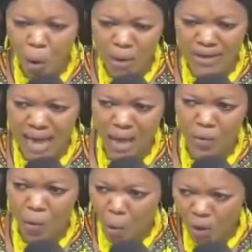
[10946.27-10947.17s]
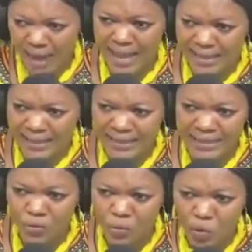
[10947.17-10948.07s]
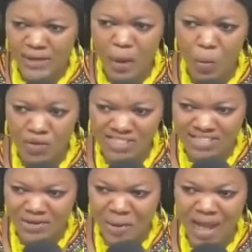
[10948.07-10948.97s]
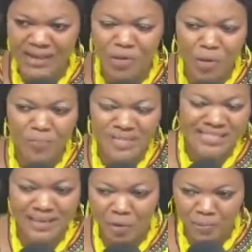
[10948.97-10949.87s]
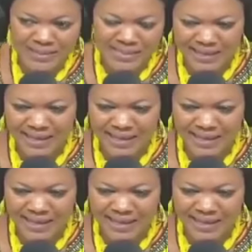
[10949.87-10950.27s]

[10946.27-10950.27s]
na wo ka wo na wo si du ha no bi se bi se